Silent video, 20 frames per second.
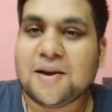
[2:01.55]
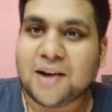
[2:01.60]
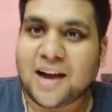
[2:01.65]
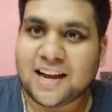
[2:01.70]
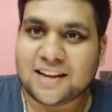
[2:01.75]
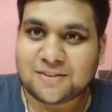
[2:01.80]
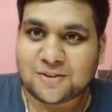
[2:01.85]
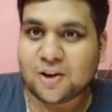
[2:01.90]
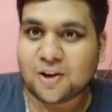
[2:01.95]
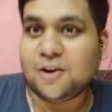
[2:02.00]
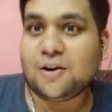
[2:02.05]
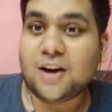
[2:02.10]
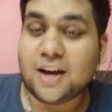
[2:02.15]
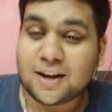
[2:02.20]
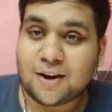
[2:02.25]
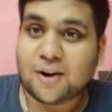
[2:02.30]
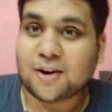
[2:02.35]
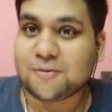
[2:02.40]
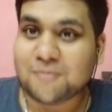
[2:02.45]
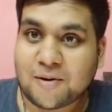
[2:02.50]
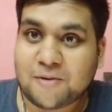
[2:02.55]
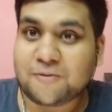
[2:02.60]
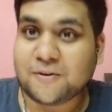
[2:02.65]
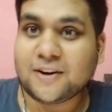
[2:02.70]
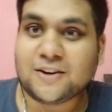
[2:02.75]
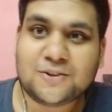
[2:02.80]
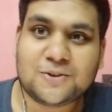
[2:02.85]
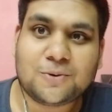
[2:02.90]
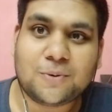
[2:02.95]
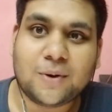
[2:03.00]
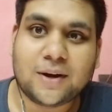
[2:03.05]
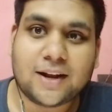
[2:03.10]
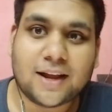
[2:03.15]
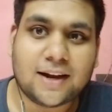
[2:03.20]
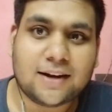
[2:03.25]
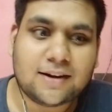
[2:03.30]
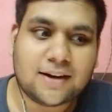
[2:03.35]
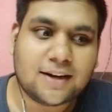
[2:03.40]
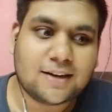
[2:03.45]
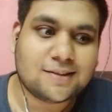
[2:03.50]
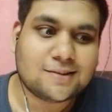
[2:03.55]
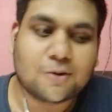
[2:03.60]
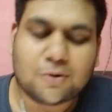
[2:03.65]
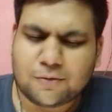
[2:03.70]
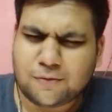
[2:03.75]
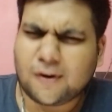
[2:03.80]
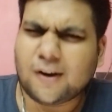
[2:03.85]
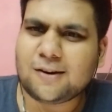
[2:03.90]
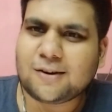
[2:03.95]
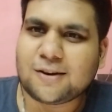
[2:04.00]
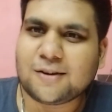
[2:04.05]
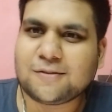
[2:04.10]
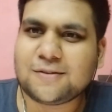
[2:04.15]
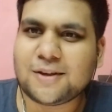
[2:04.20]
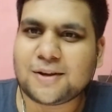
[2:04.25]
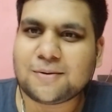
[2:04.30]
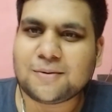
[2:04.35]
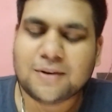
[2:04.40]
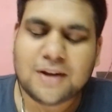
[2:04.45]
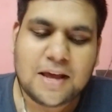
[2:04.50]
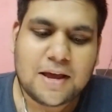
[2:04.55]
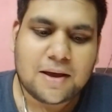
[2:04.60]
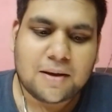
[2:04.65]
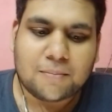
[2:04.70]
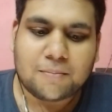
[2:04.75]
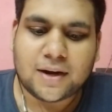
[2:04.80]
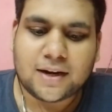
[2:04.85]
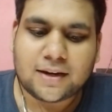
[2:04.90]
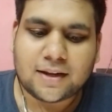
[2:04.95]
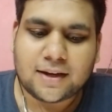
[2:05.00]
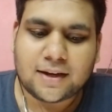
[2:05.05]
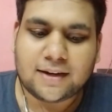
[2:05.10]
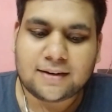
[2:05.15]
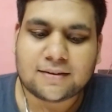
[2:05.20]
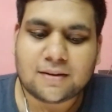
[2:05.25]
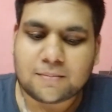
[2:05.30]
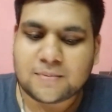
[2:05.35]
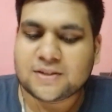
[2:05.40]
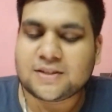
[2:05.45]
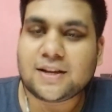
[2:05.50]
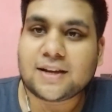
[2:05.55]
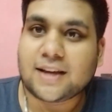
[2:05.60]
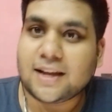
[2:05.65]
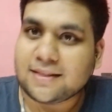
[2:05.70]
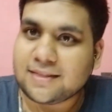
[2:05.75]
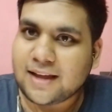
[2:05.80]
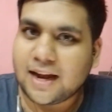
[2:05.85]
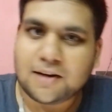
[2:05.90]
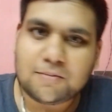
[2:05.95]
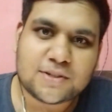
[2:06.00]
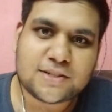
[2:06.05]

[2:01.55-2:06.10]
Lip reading: I saw a lot of my friends do it, and it's no fault of their own, but it's a mistake, and that